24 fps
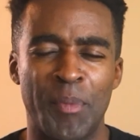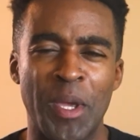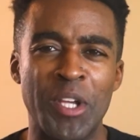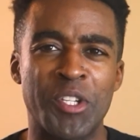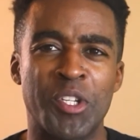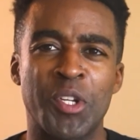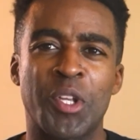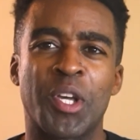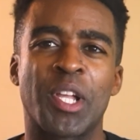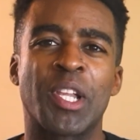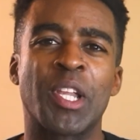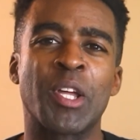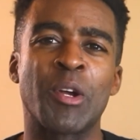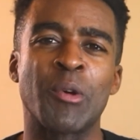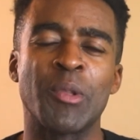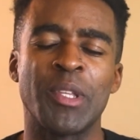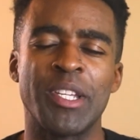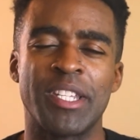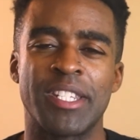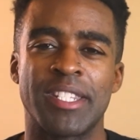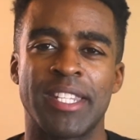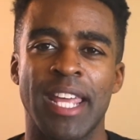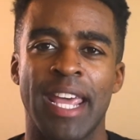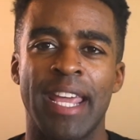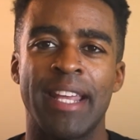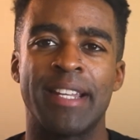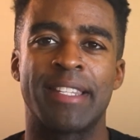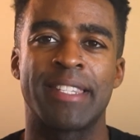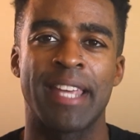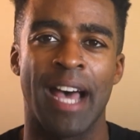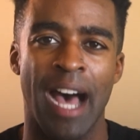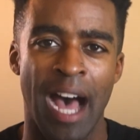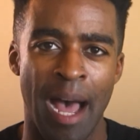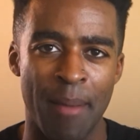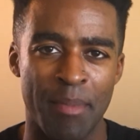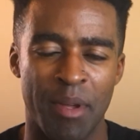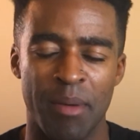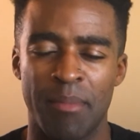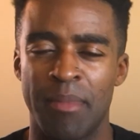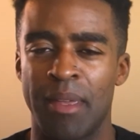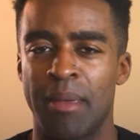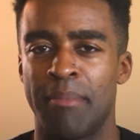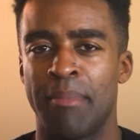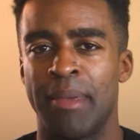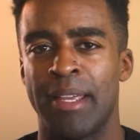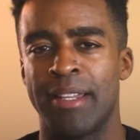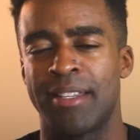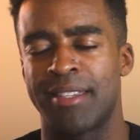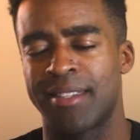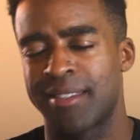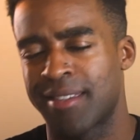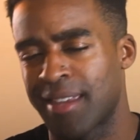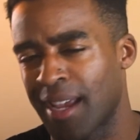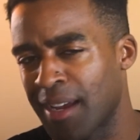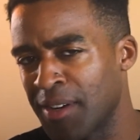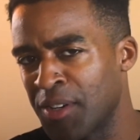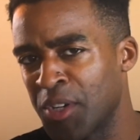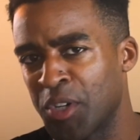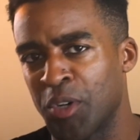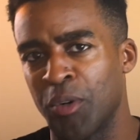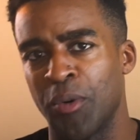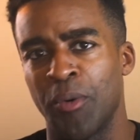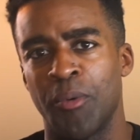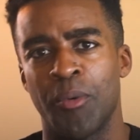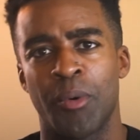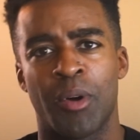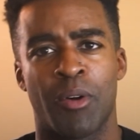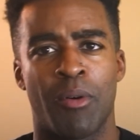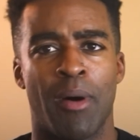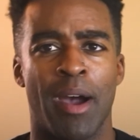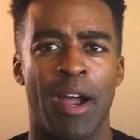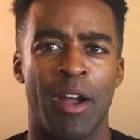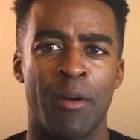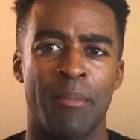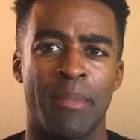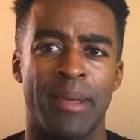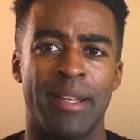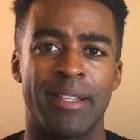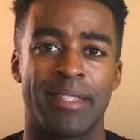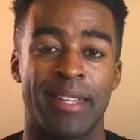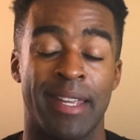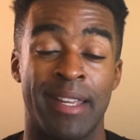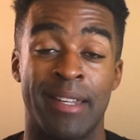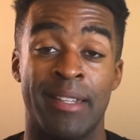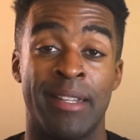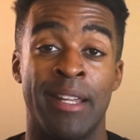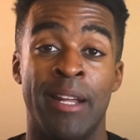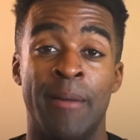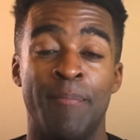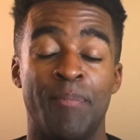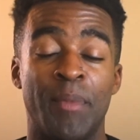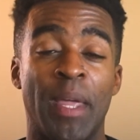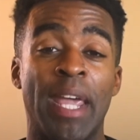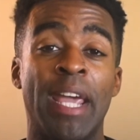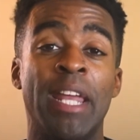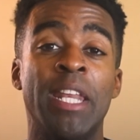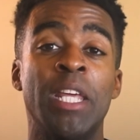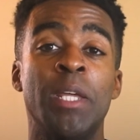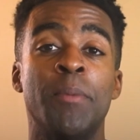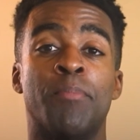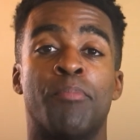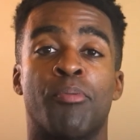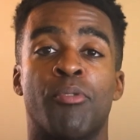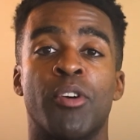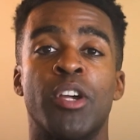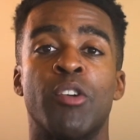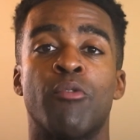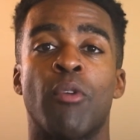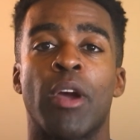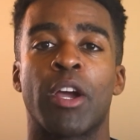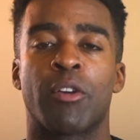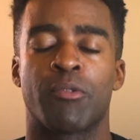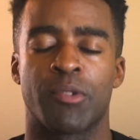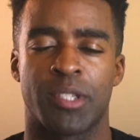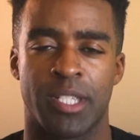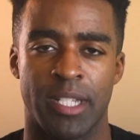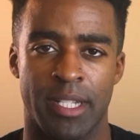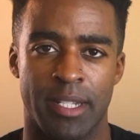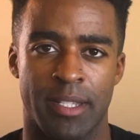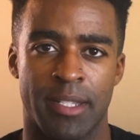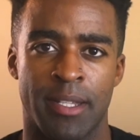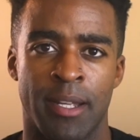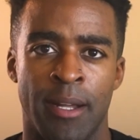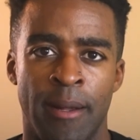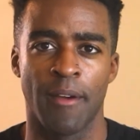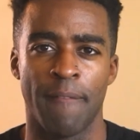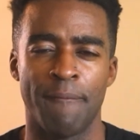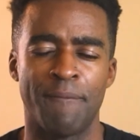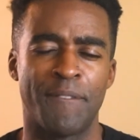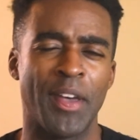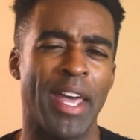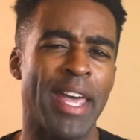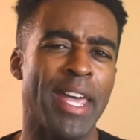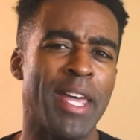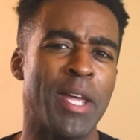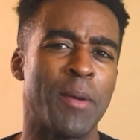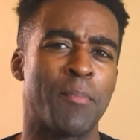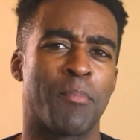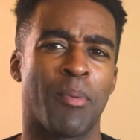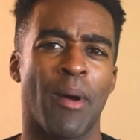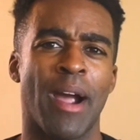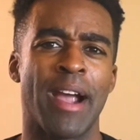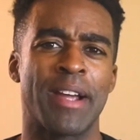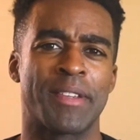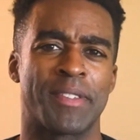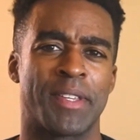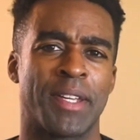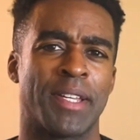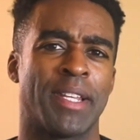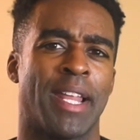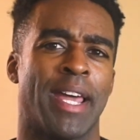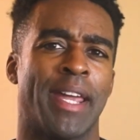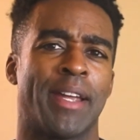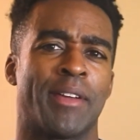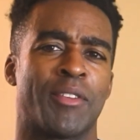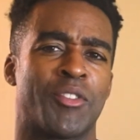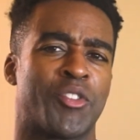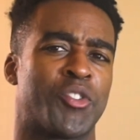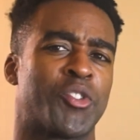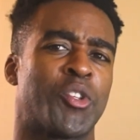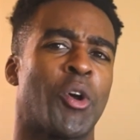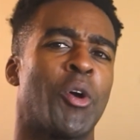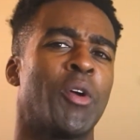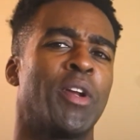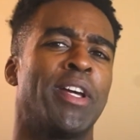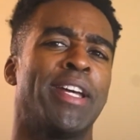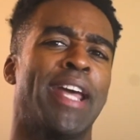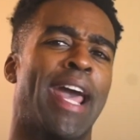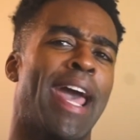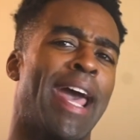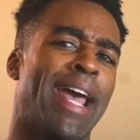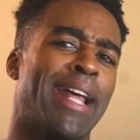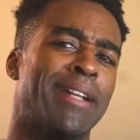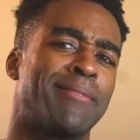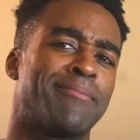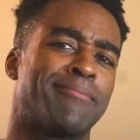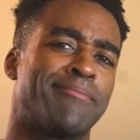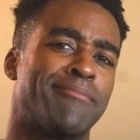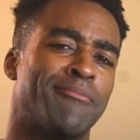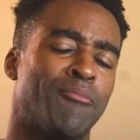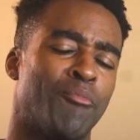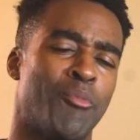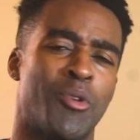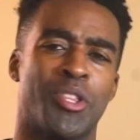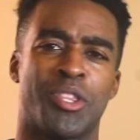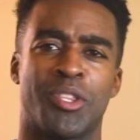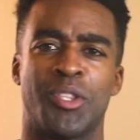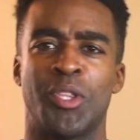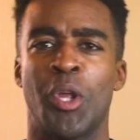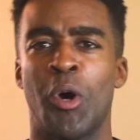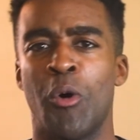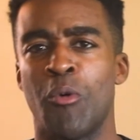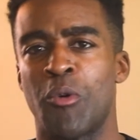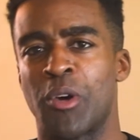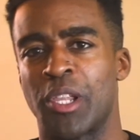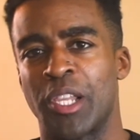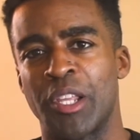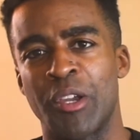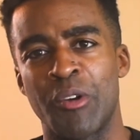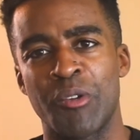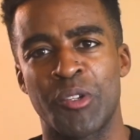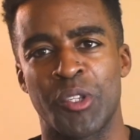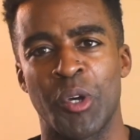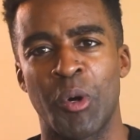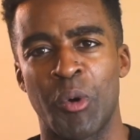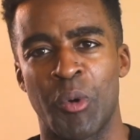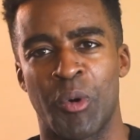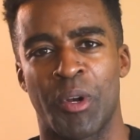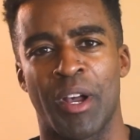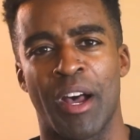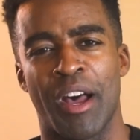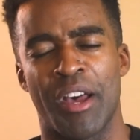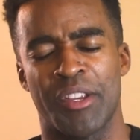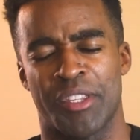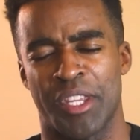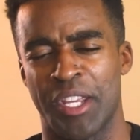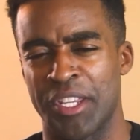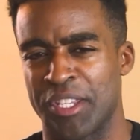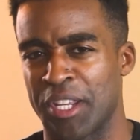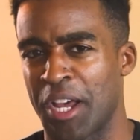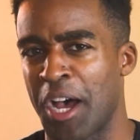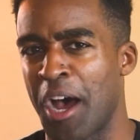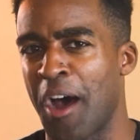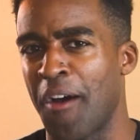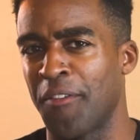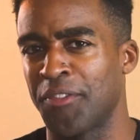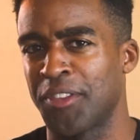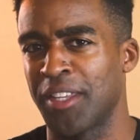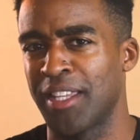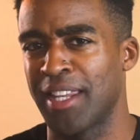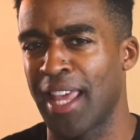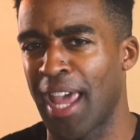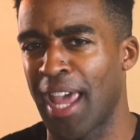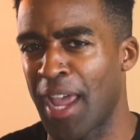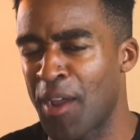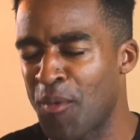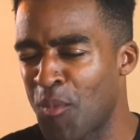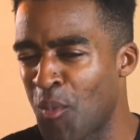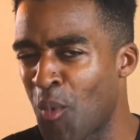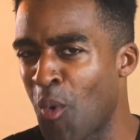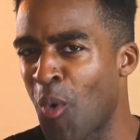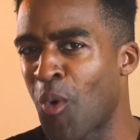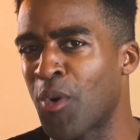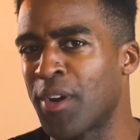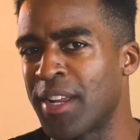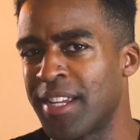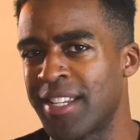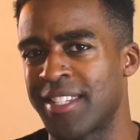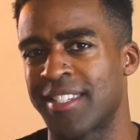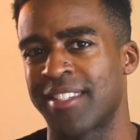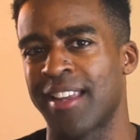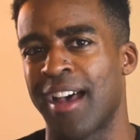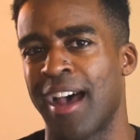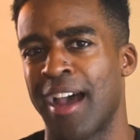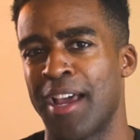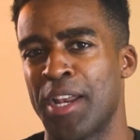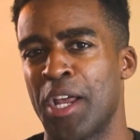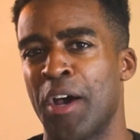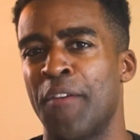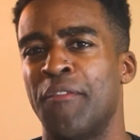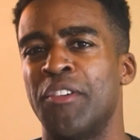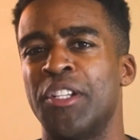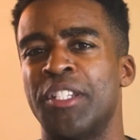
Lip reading: They should clearly state time commitments, technical requirements, and any prerequisites. Vague pricing like starting at with no clear total cost is often a warning sign of